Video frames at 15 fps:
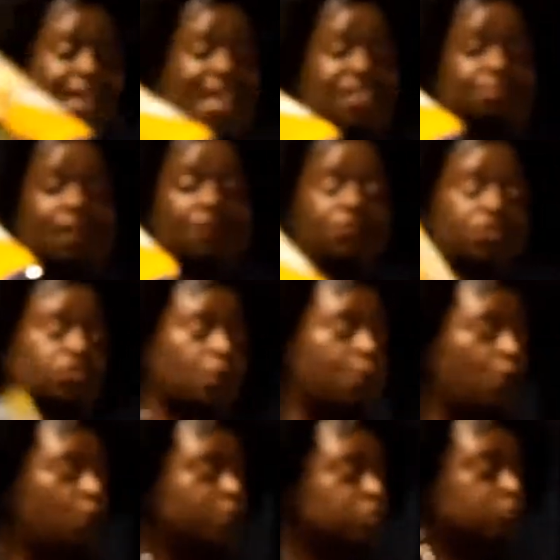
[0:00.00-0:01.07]
has my original
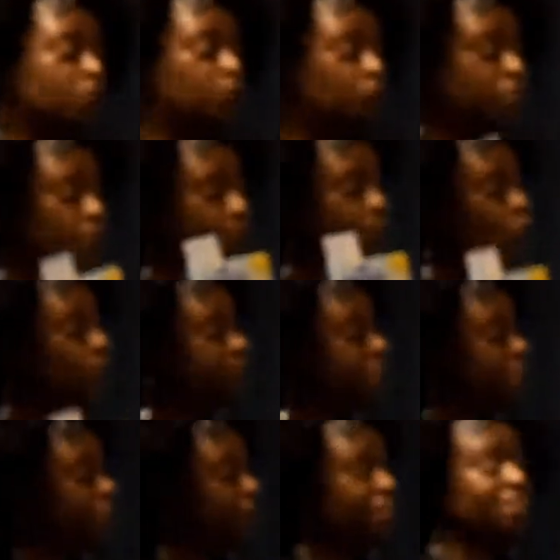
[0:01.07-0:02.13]
poetry. One of the poems in
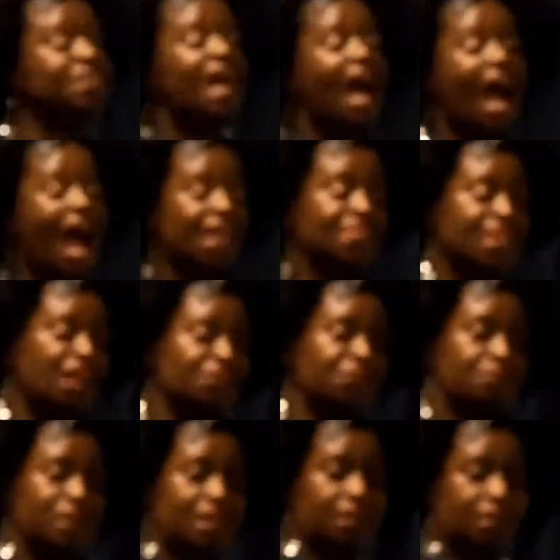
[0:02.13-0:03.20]
here is, I love
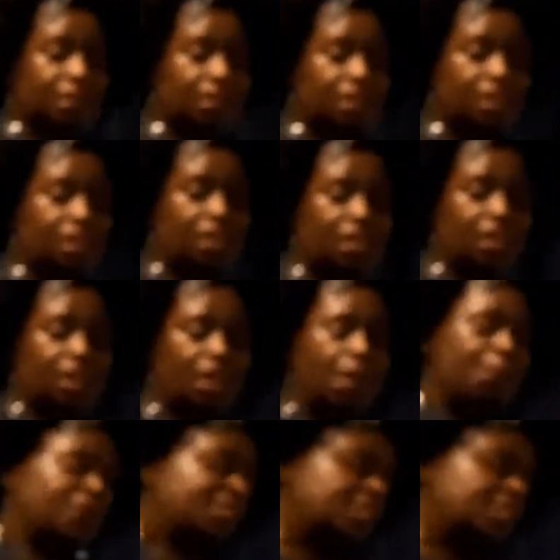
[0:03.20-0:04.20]
me. But